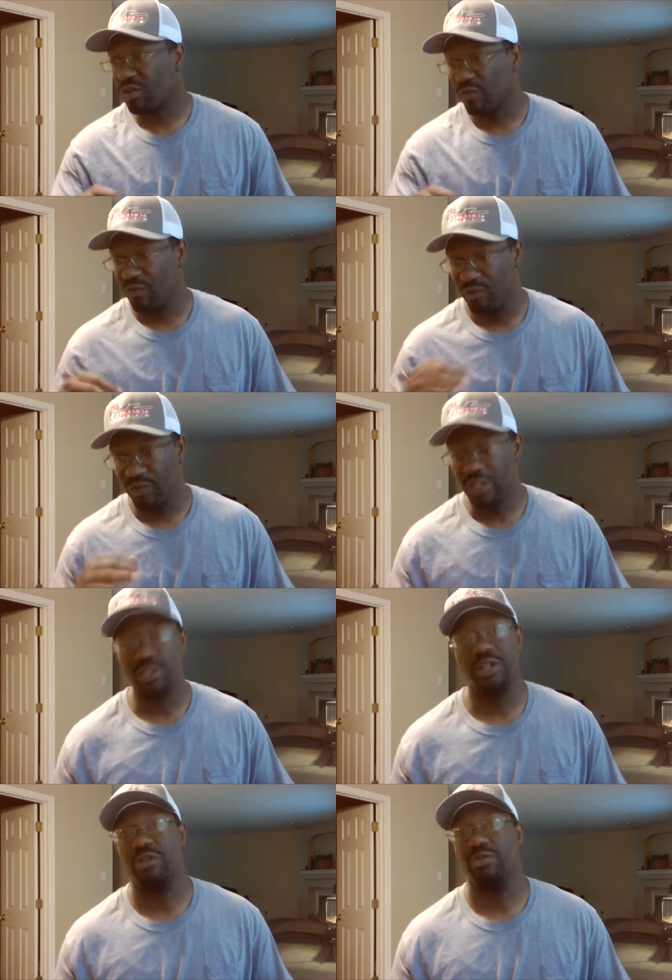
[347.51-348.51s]
Fish
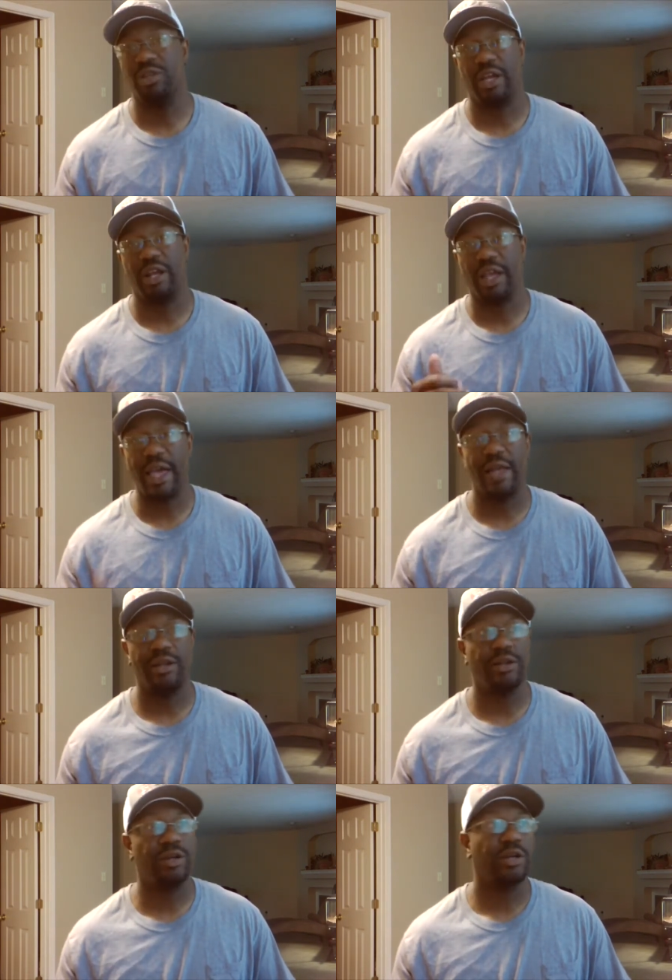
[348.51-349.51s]
don't look at a
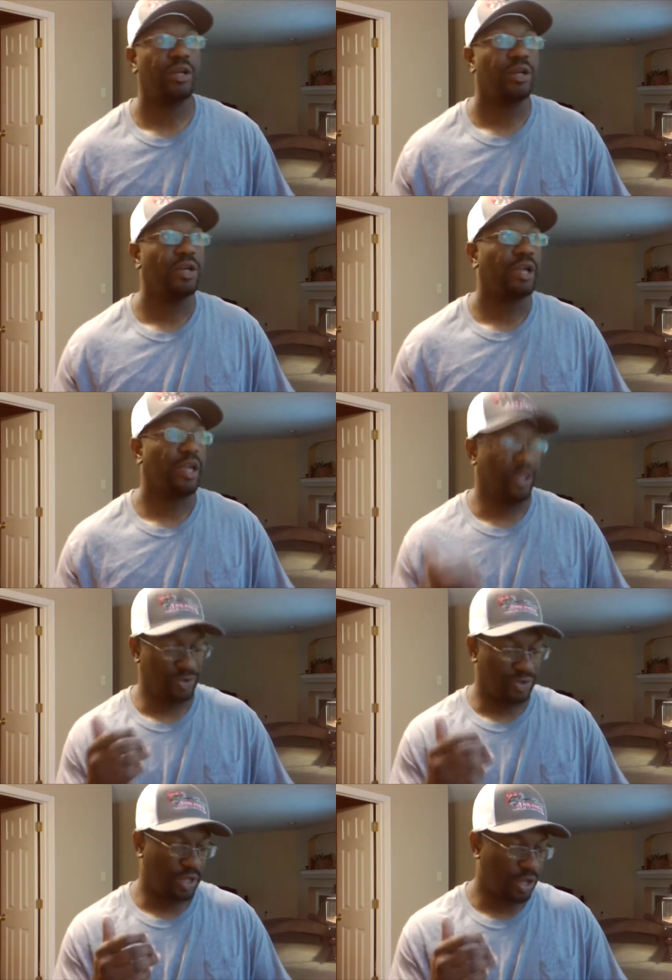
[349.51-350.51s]
calendar and
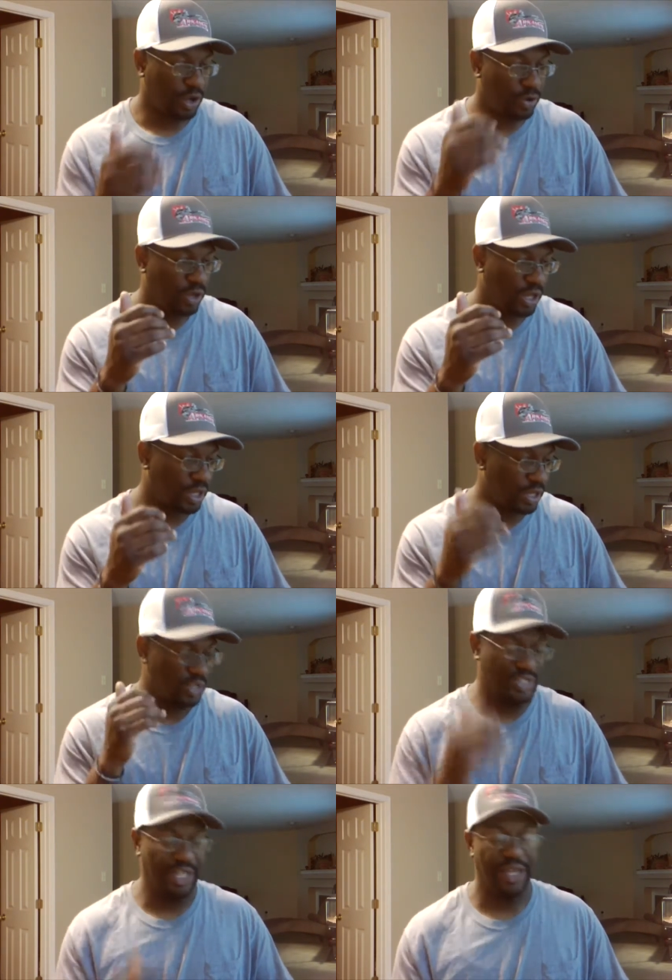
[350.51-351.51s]
say, okay, it's
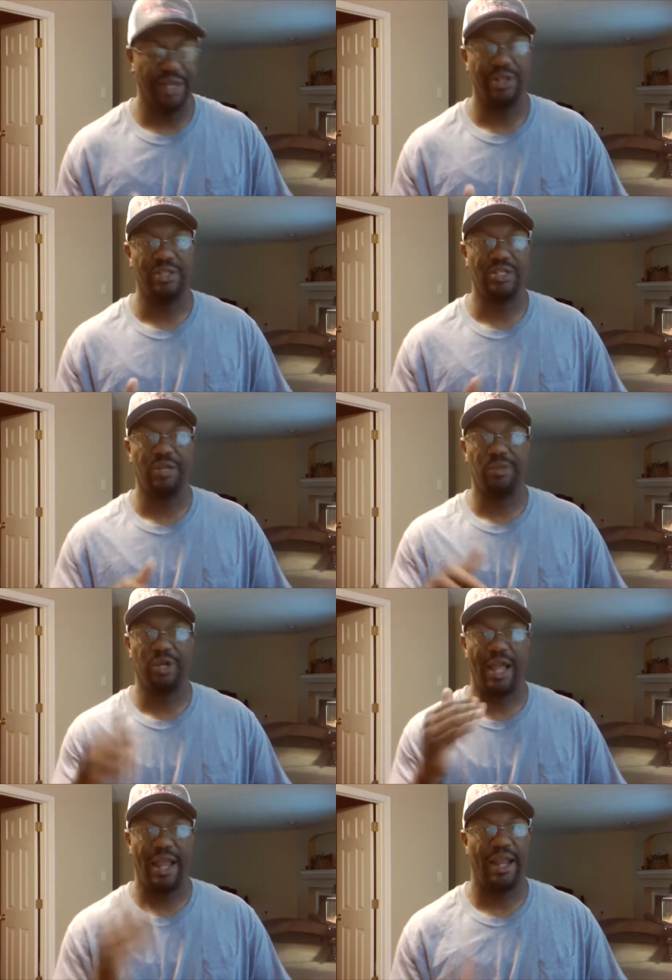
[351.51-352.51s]
late in the summer,
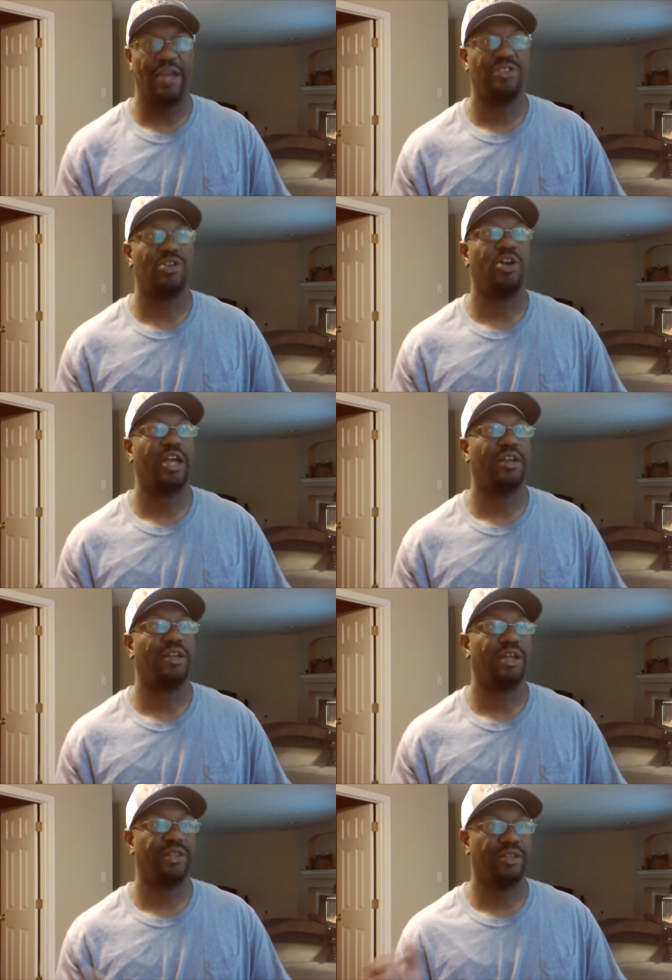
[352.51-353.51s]
I gotta start acting
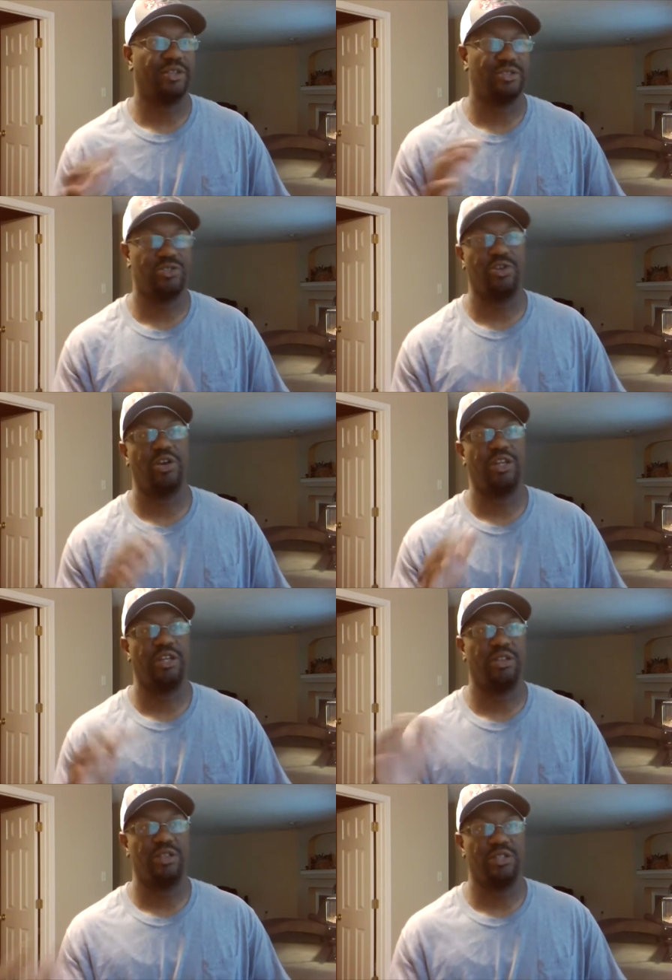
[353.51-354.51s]
like this and start eating
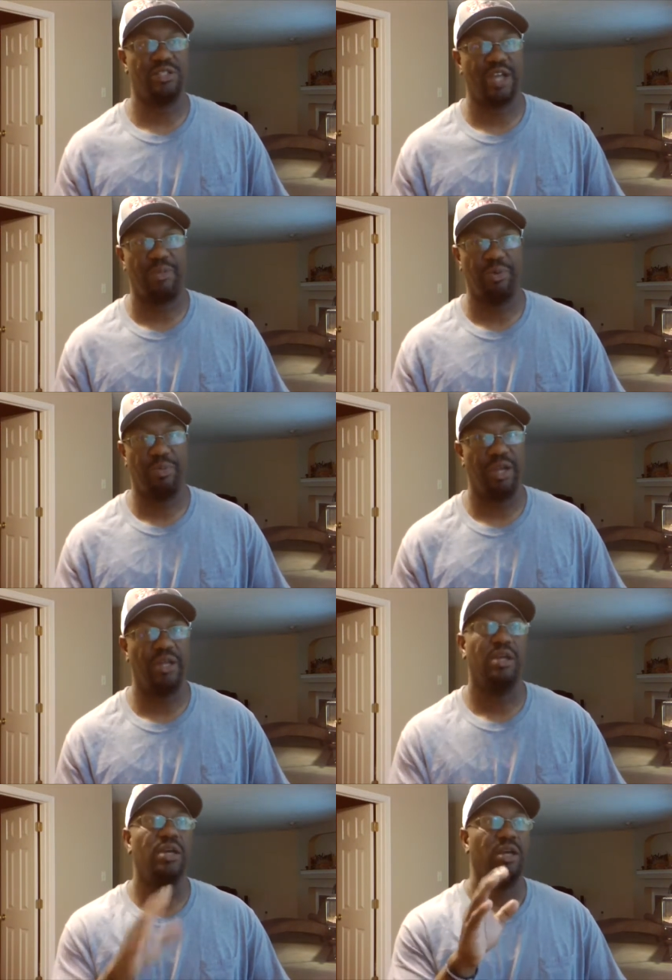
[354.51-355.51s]
this type of bait.
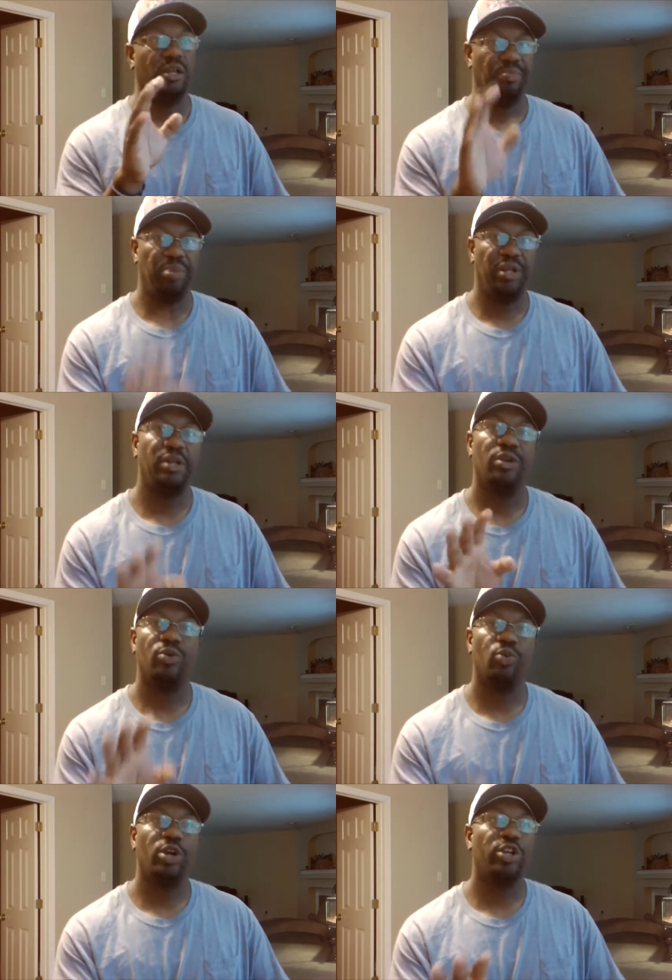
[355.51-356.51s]
Depending on
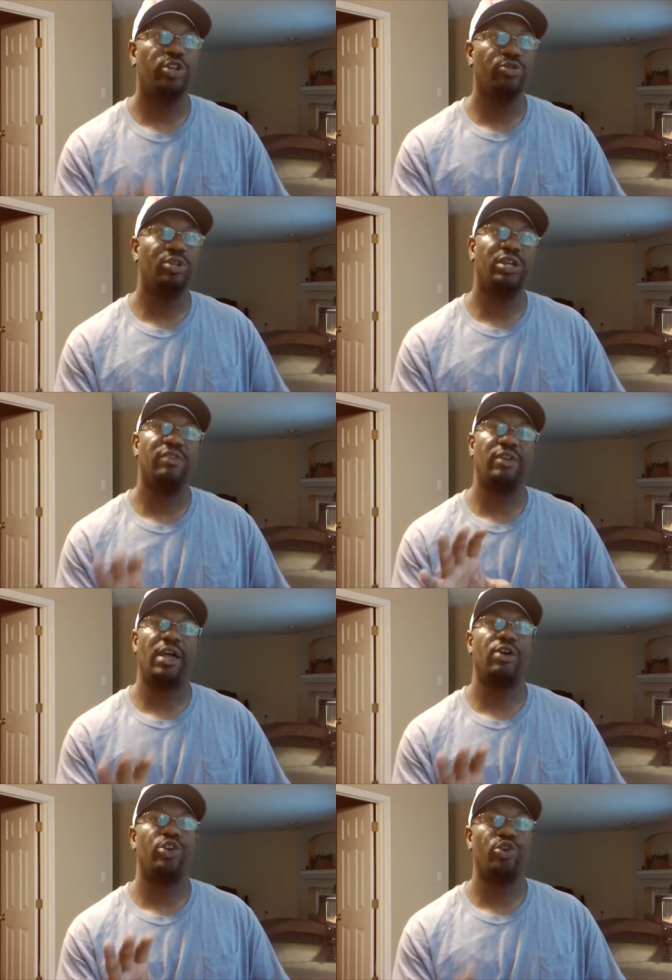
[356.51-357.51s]
where you live and
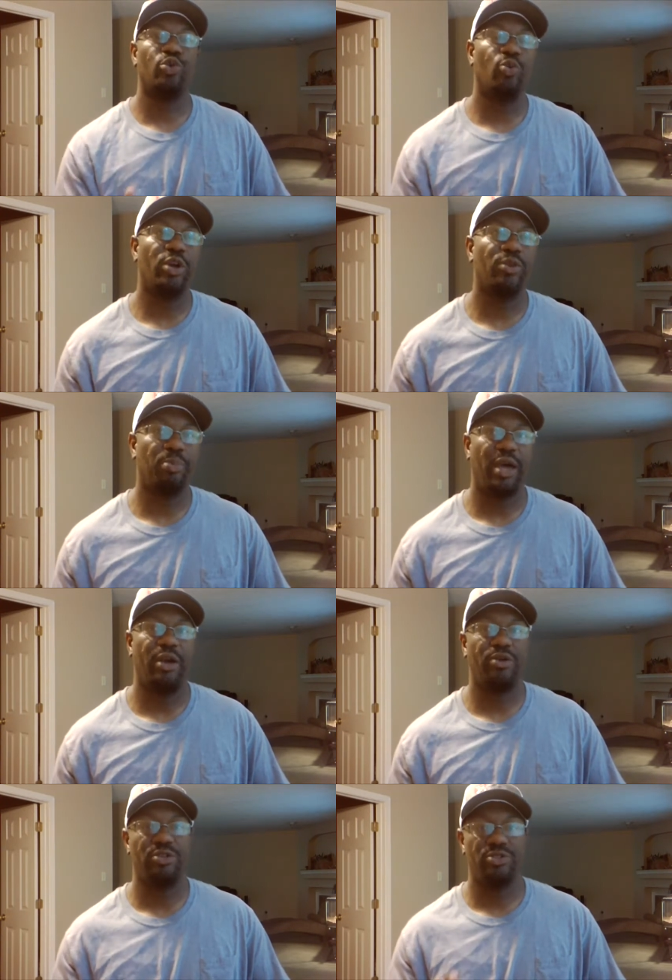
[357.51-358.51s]
how your weather
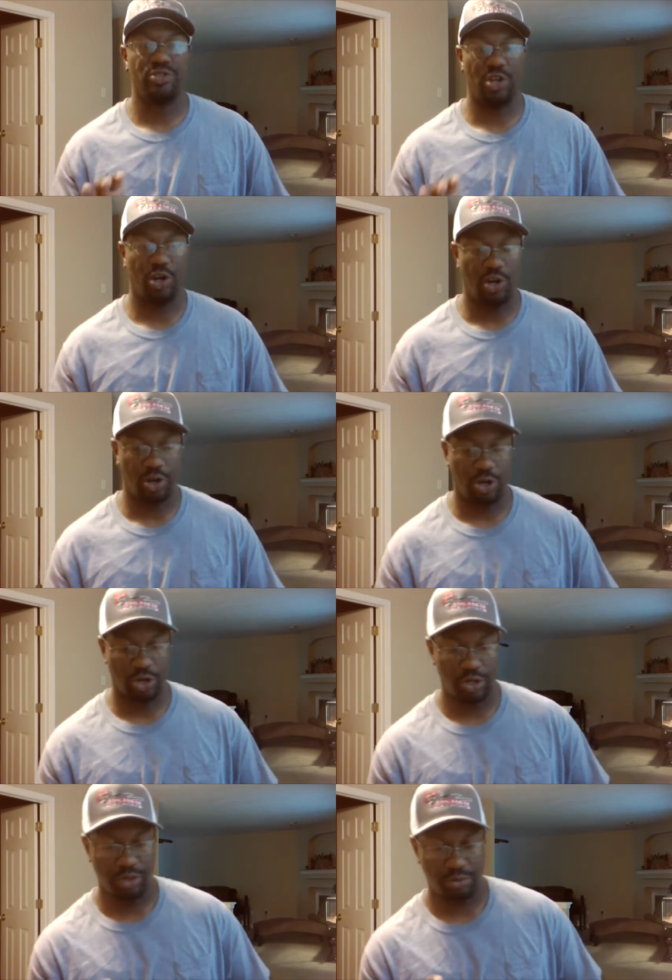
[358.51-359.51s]
patterns
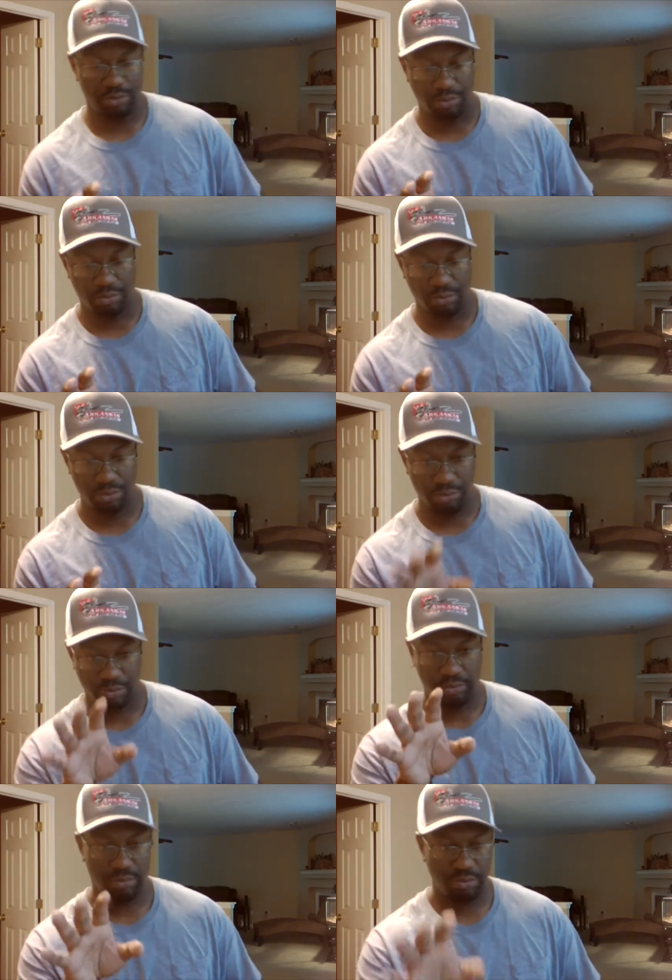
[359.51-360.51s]
are
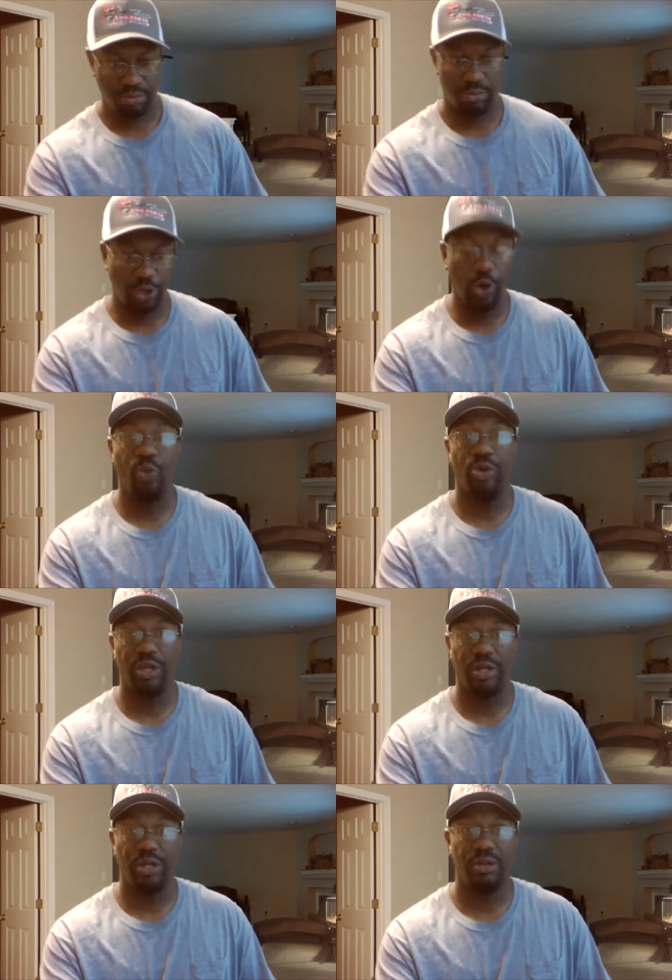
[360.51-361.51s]

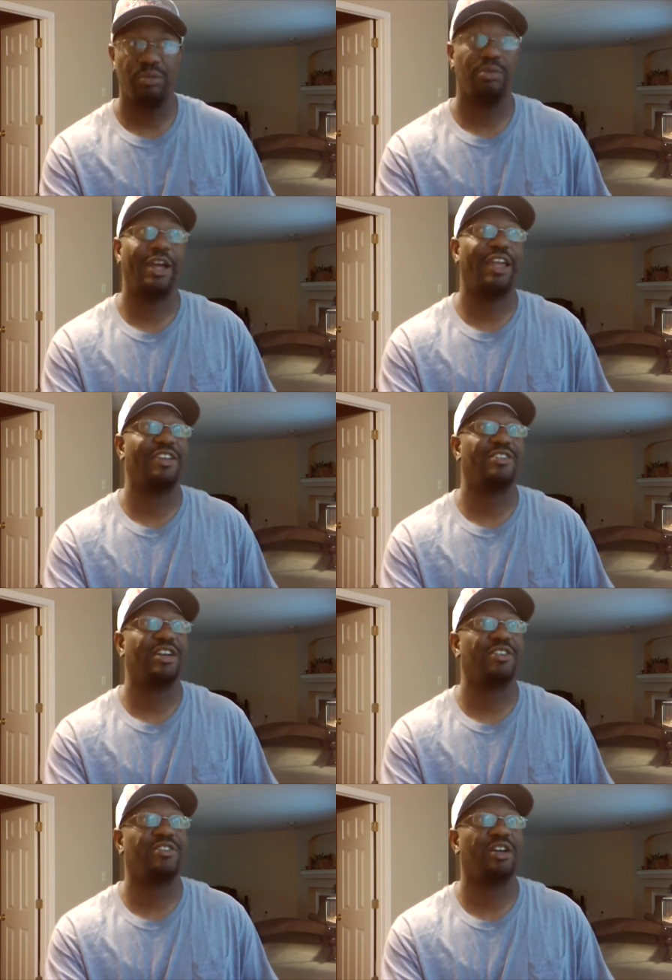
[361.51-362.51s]
going, I guess I
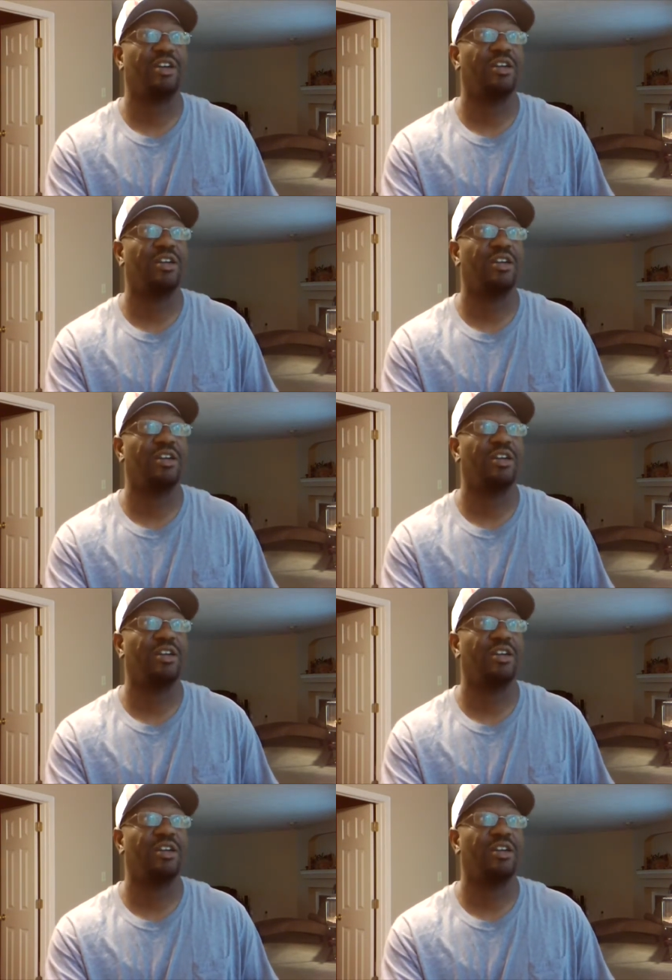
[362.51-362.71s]
could say,